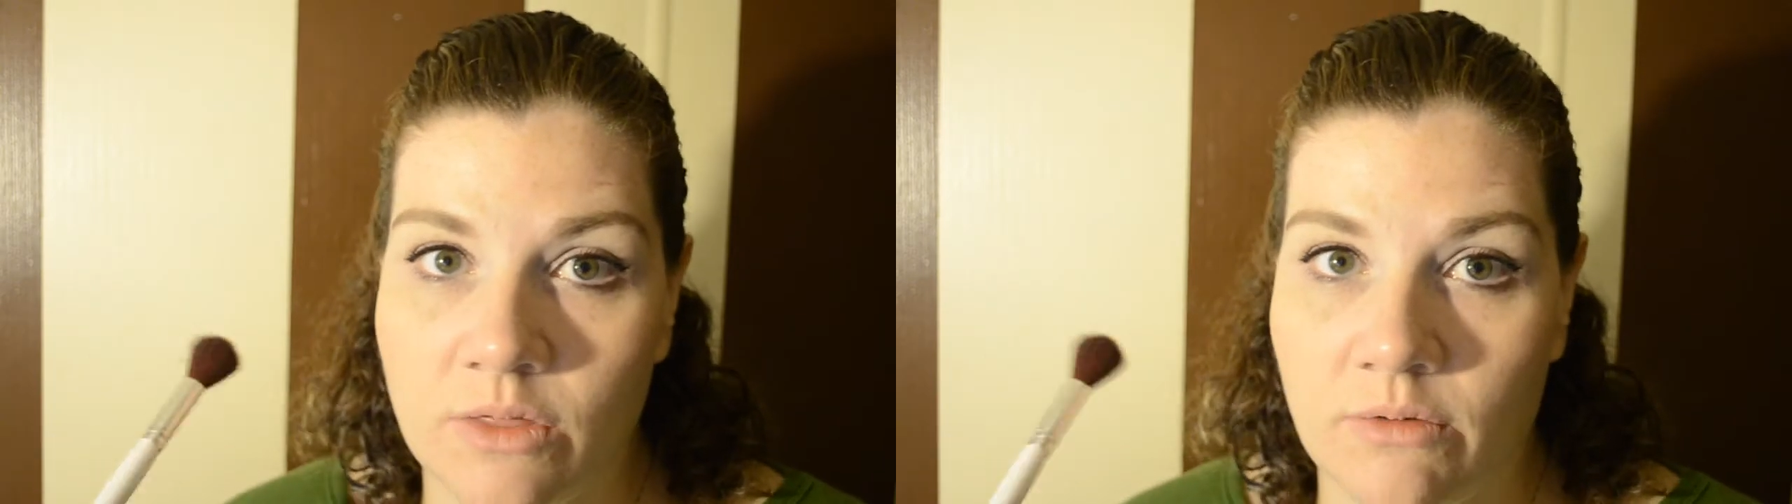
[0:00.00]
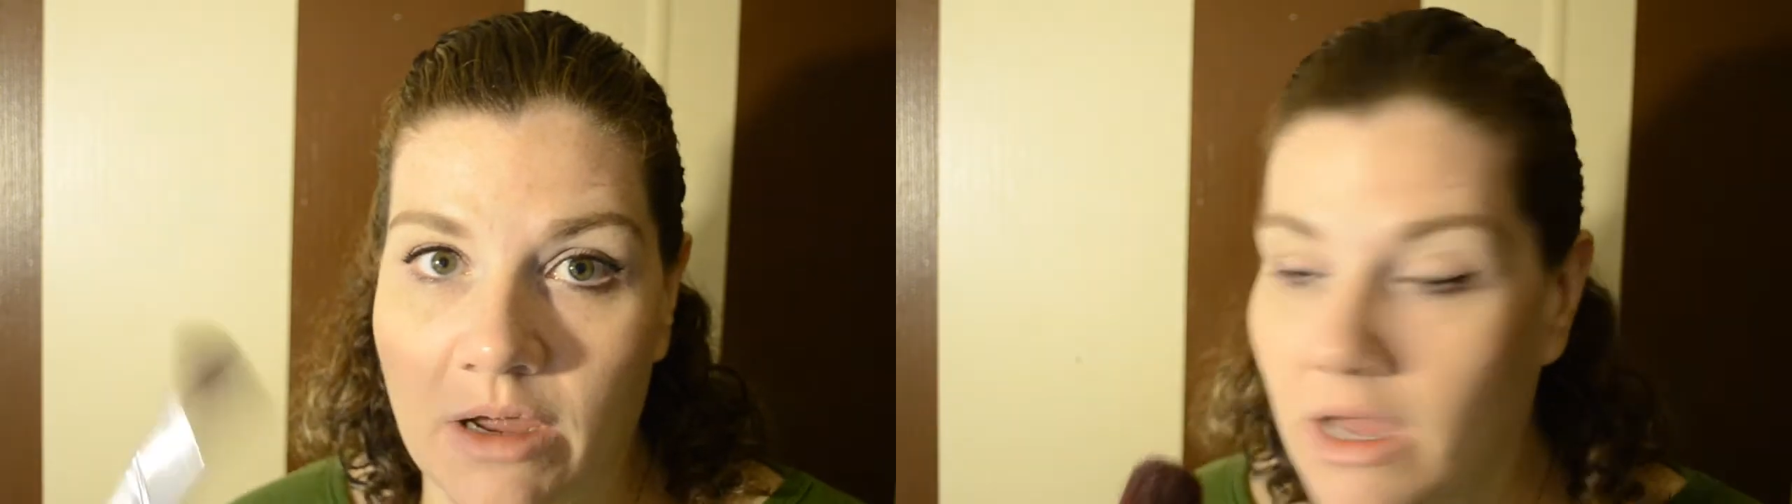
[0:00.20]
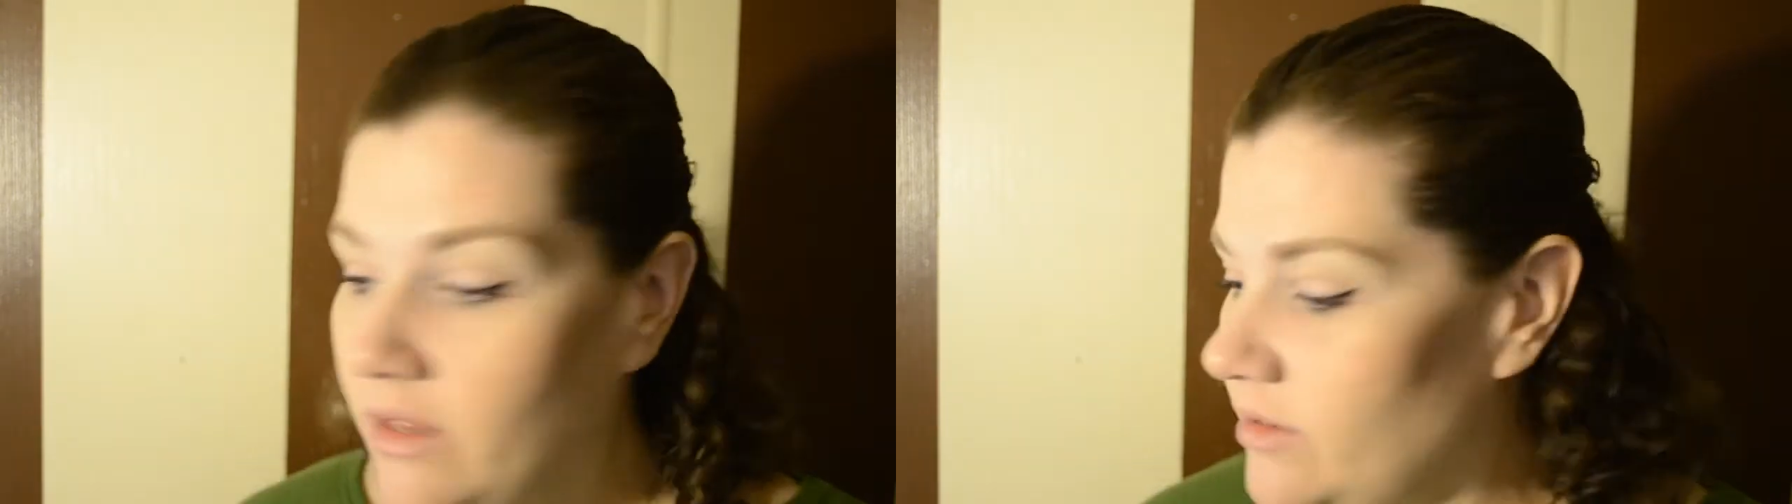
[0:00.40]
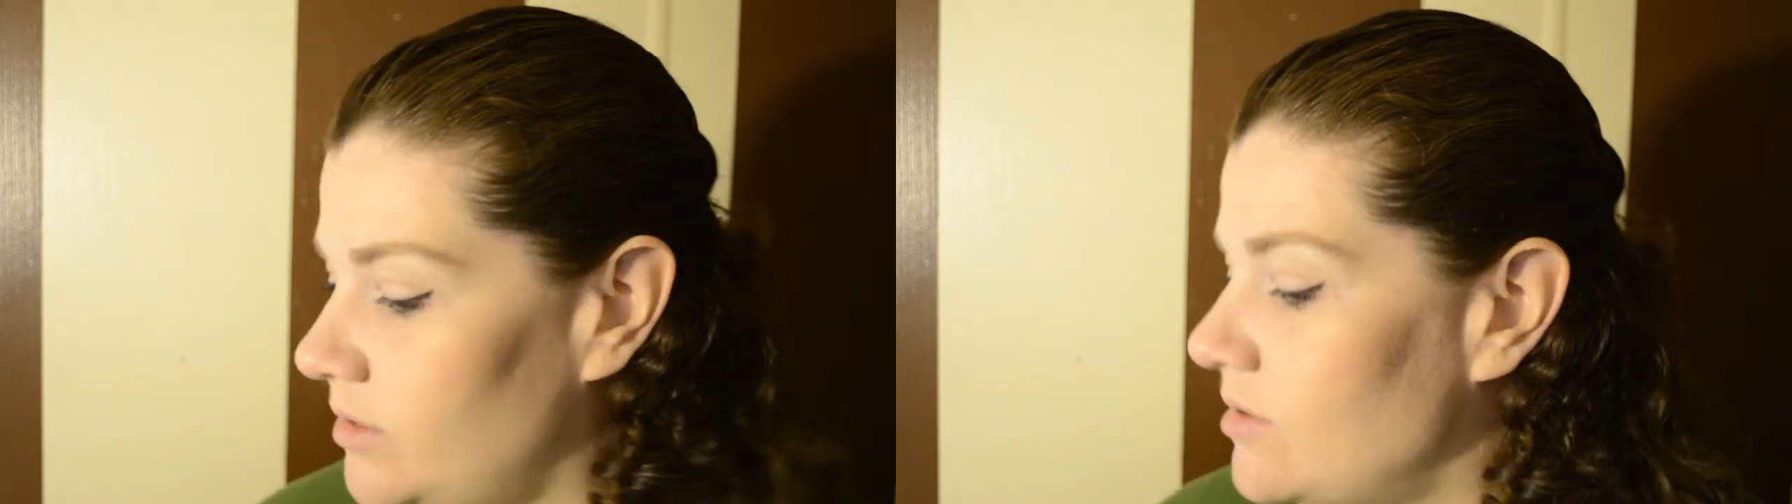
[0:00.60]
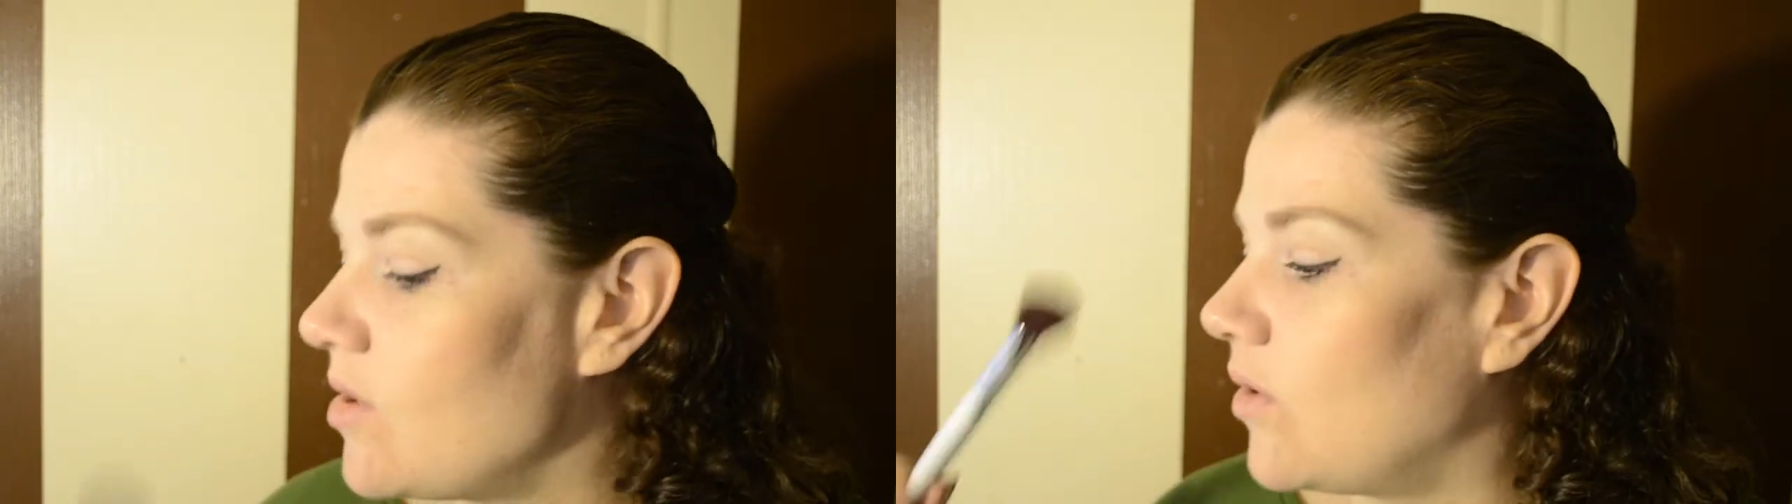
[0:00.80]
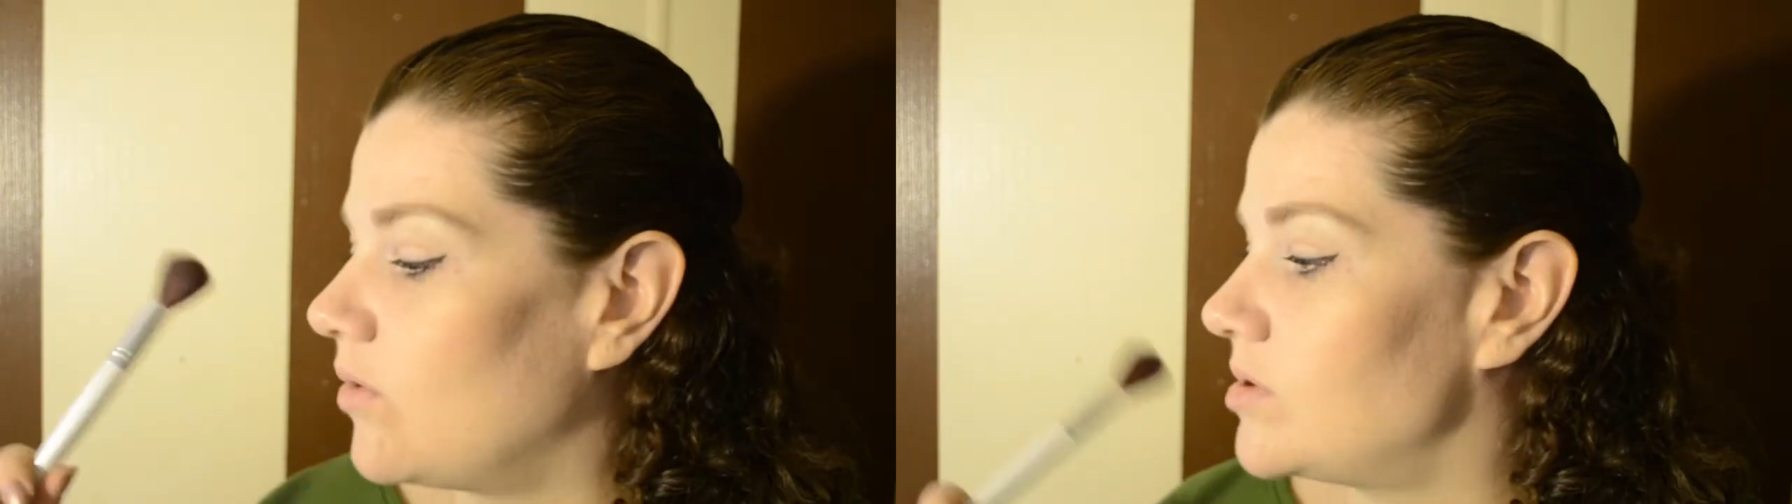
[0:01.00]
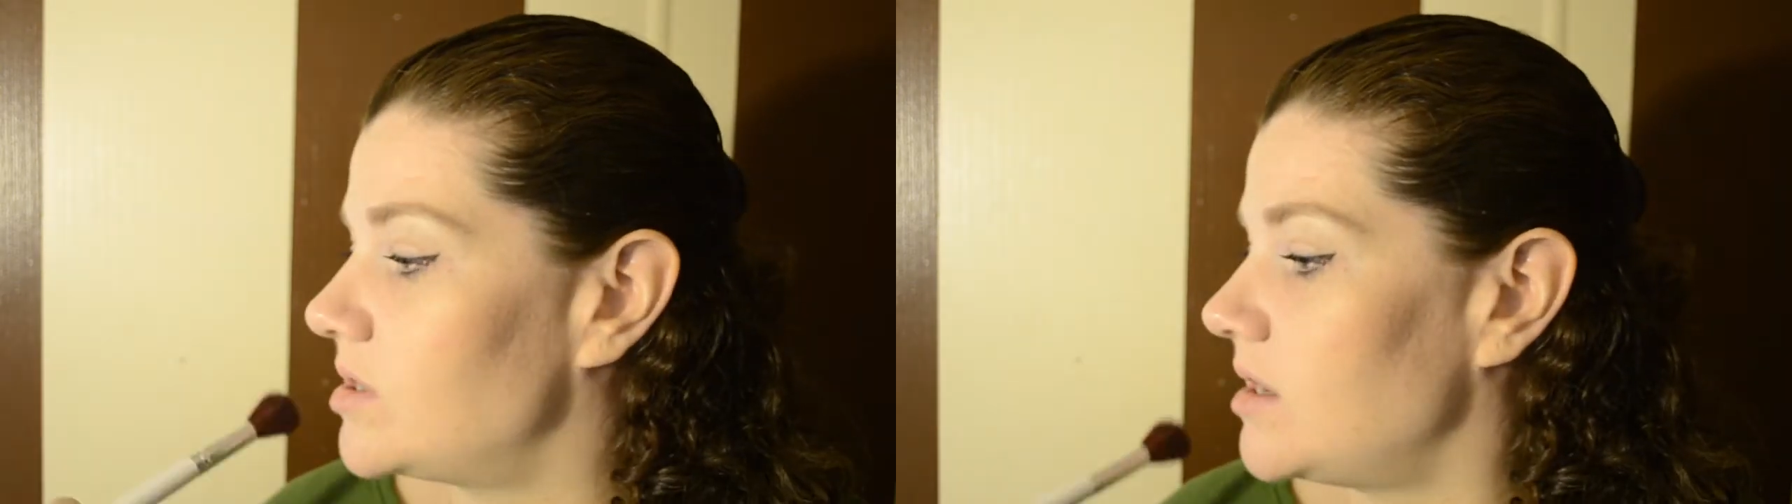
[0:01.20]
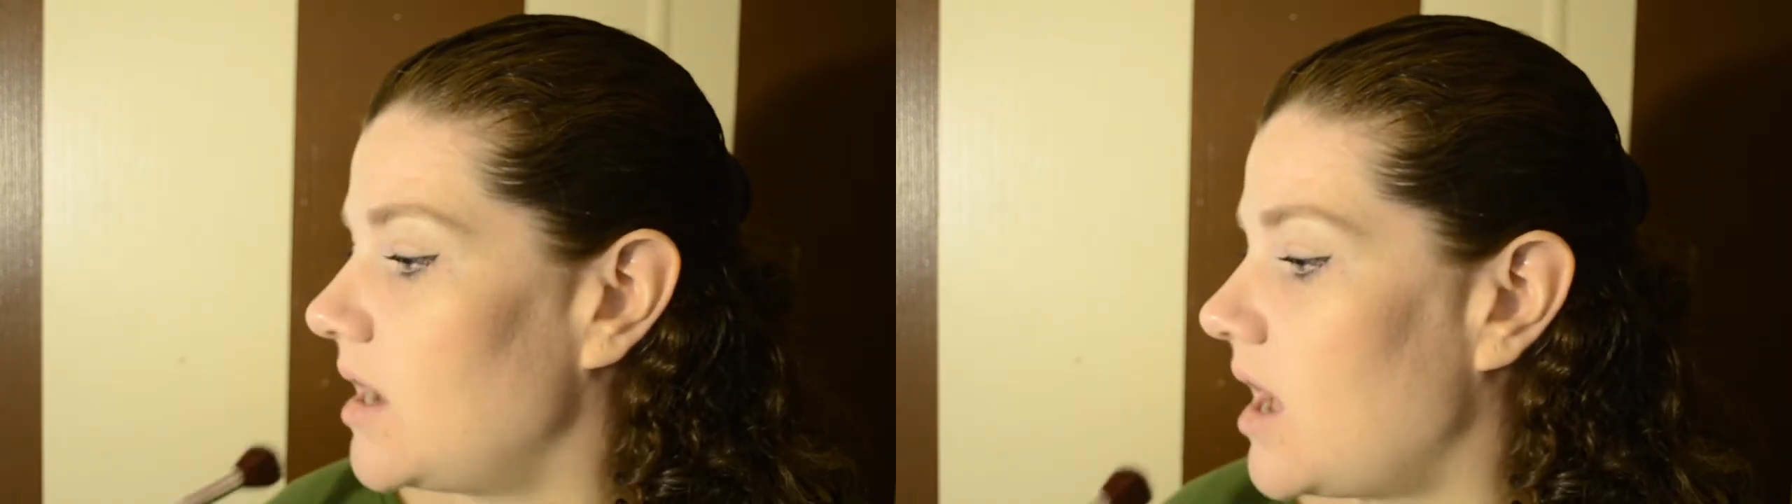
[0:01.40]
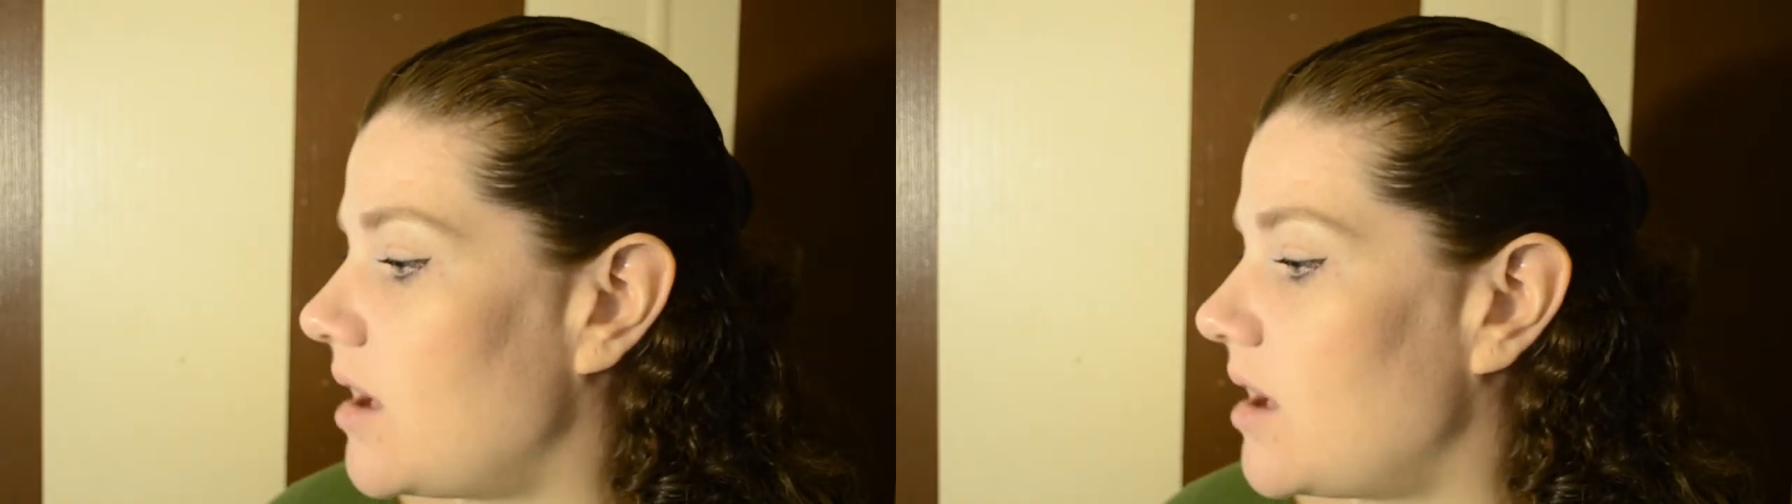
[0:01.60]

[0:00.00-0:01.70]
the right color or